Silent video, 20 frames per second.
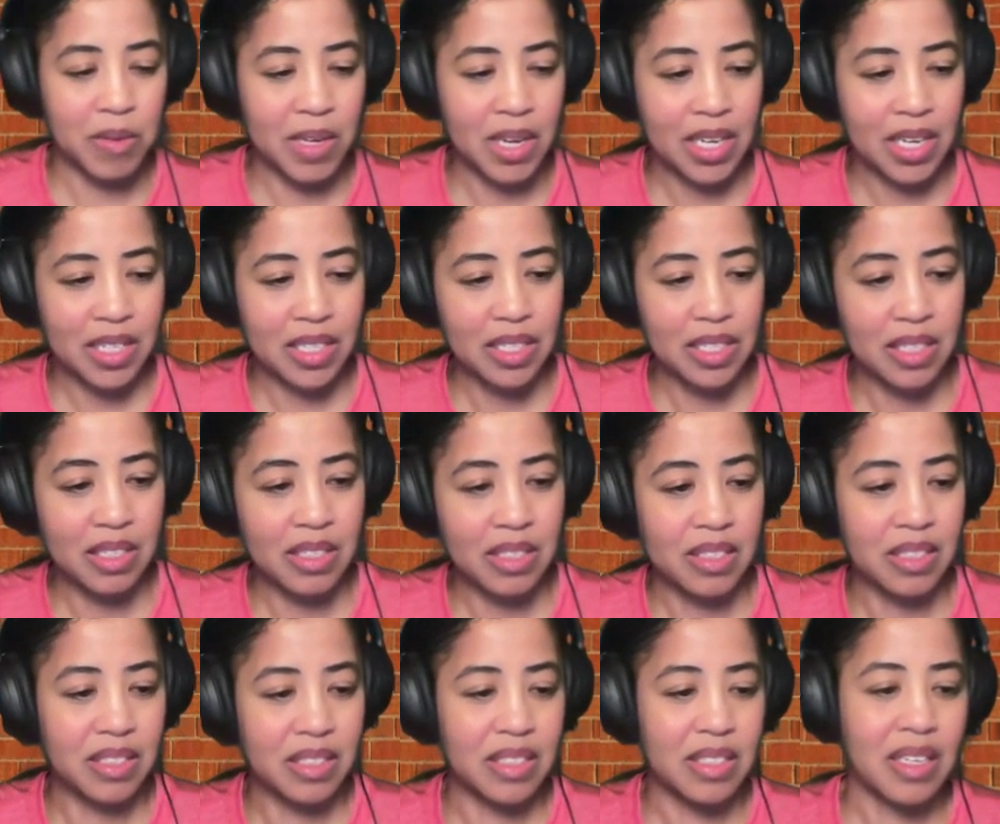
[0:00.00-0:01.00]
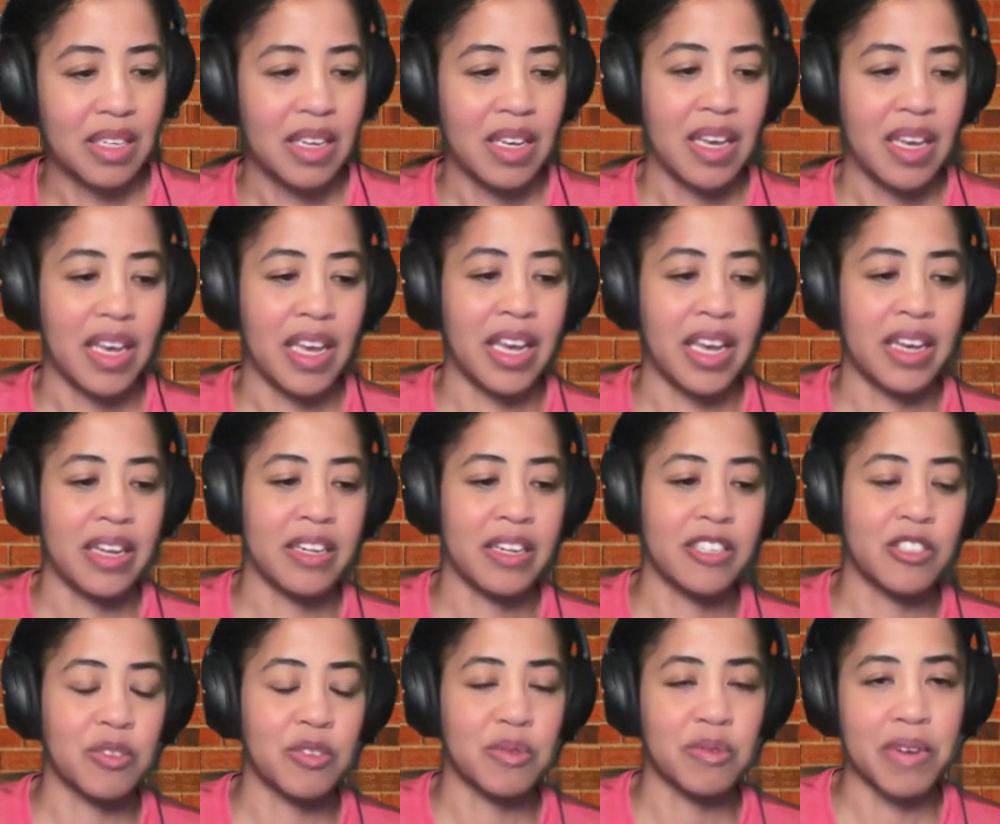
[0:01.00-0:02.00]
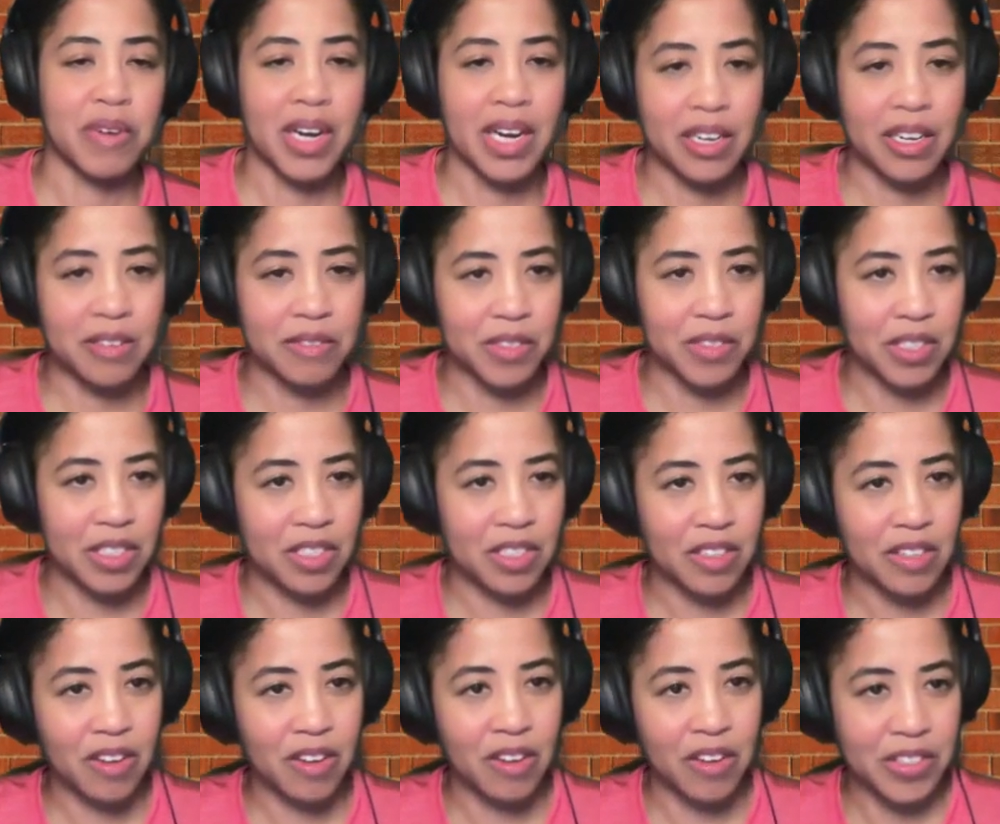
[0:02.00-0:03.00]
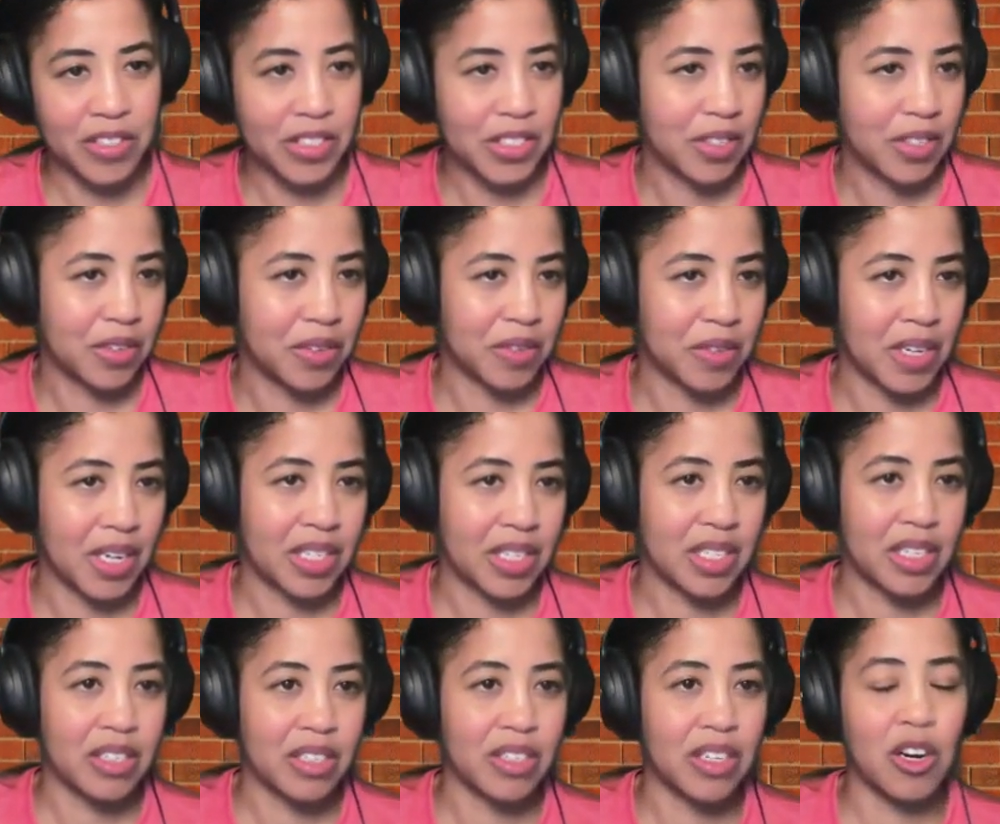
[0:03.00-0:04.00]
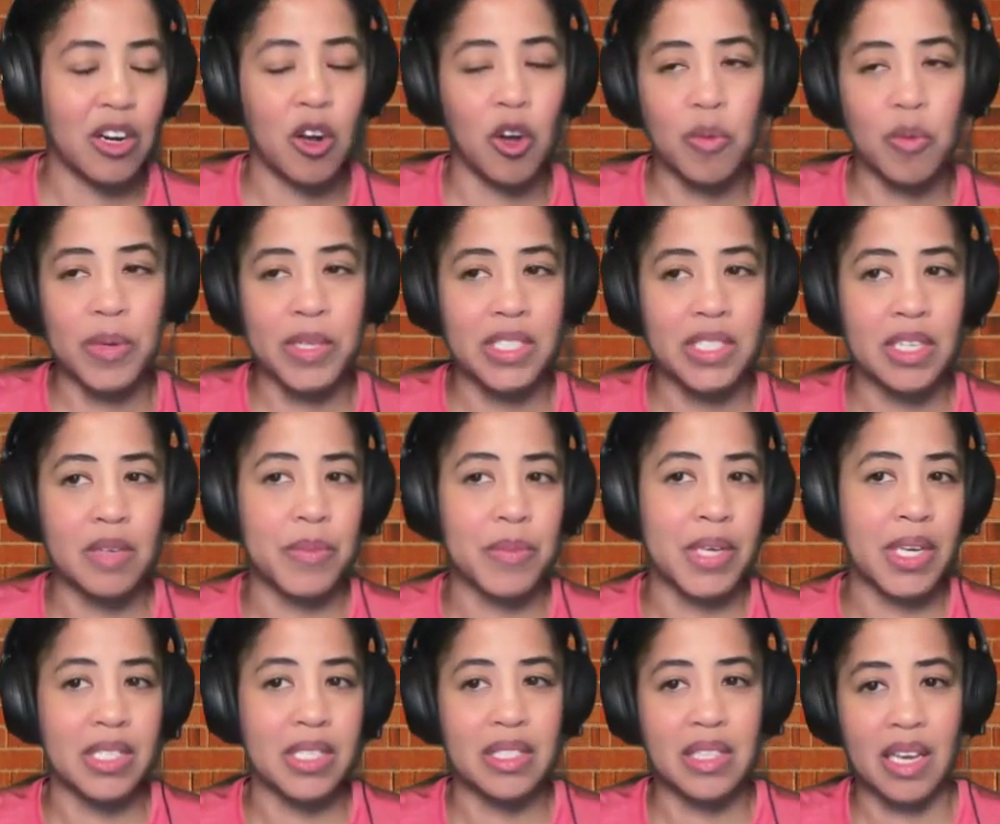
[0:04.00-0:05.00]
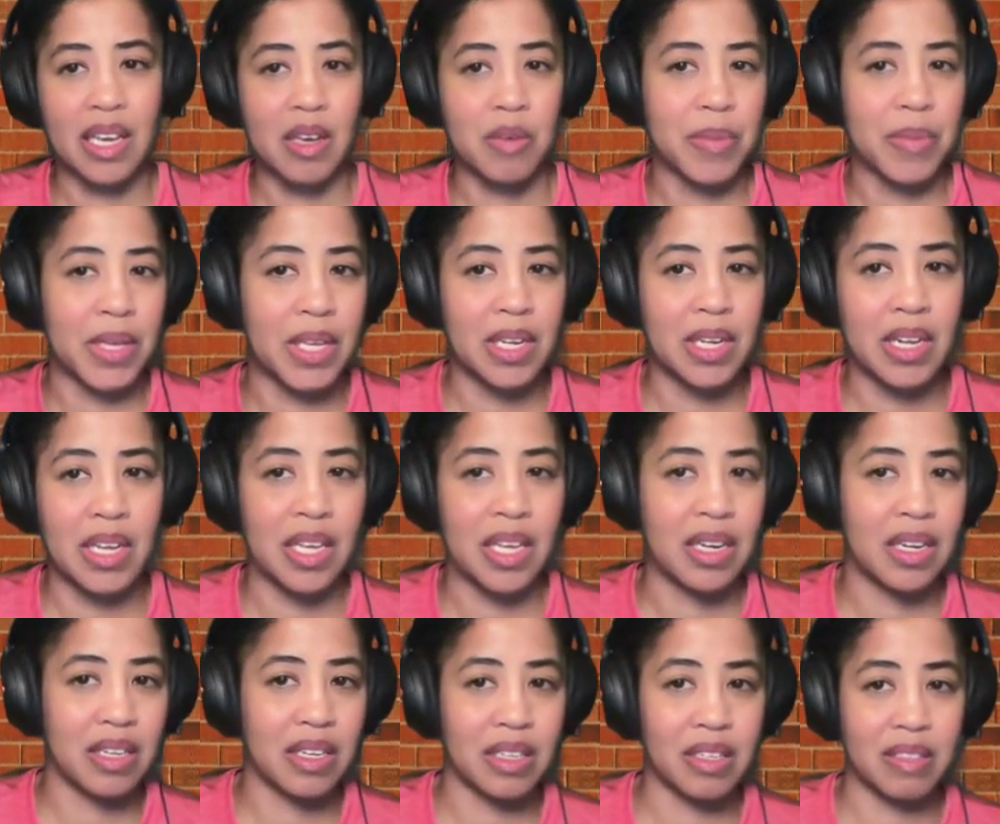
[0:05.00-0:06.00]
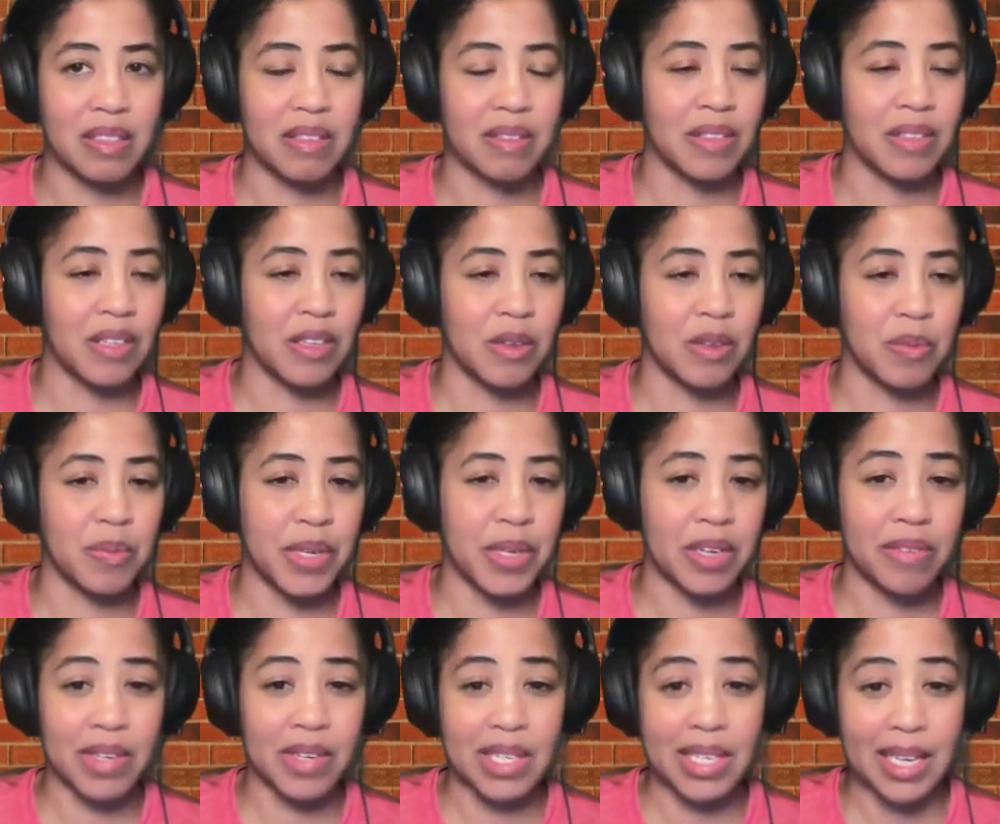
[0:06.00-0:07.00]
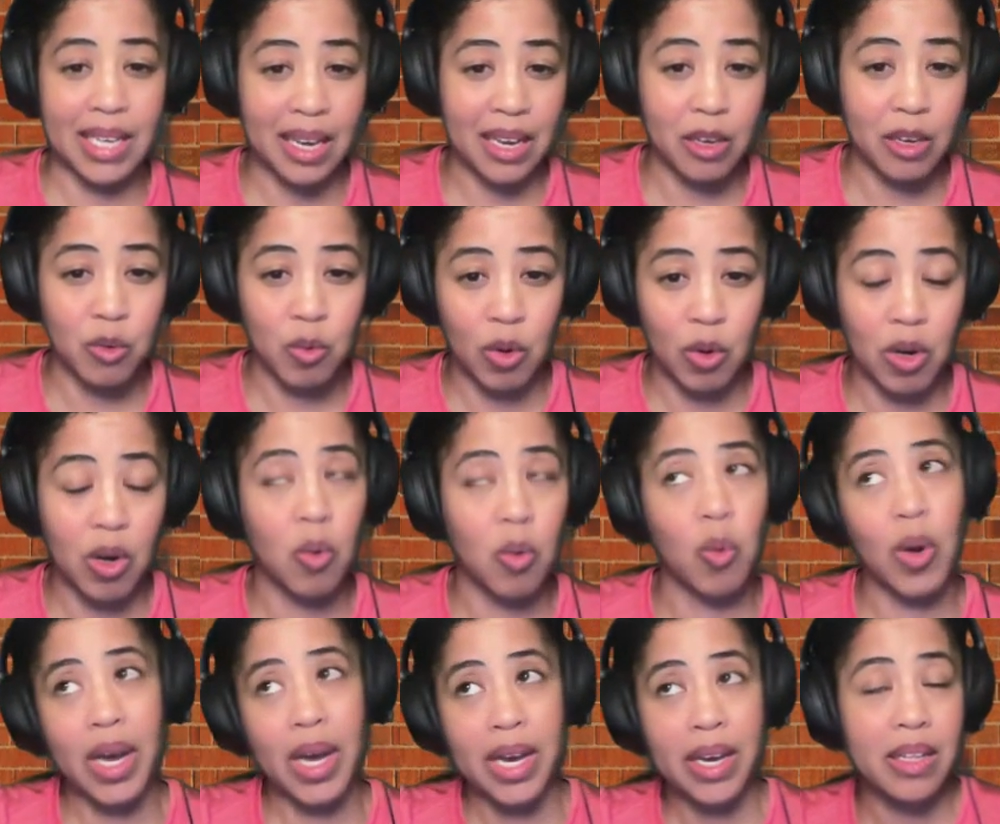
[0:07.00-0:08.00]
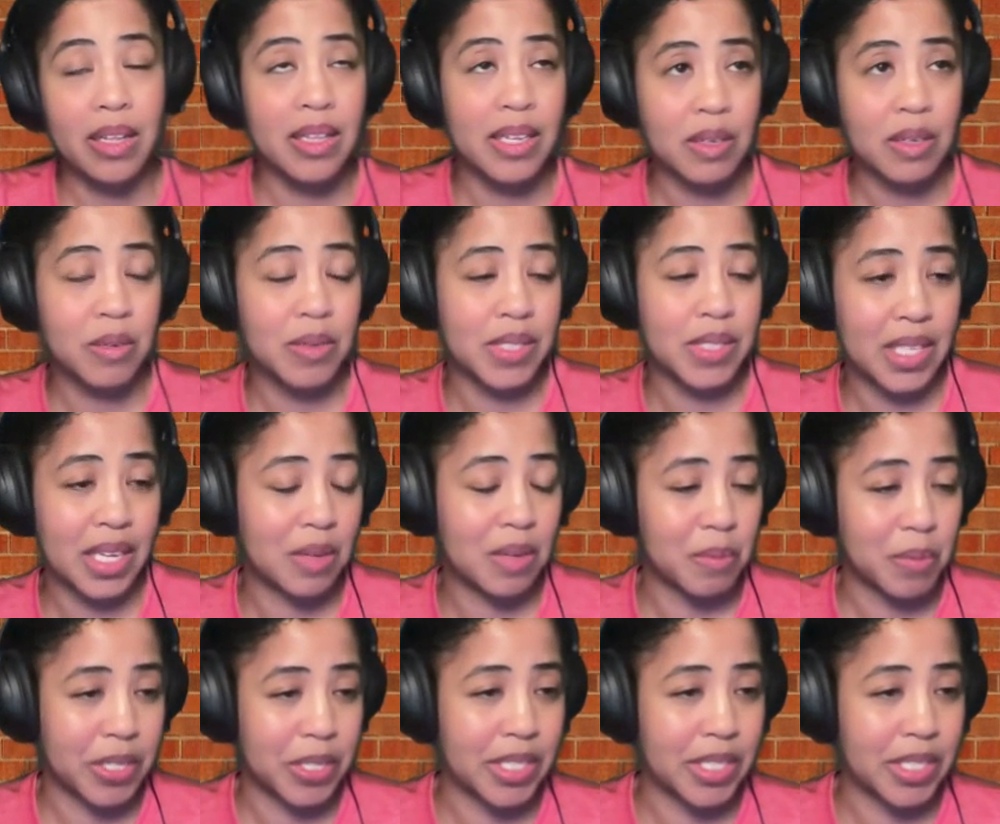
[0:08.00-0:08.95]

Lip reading: got killed, and his rival also got killed, and a whole bunch of, because they had been in a little bit of a gang war while he was in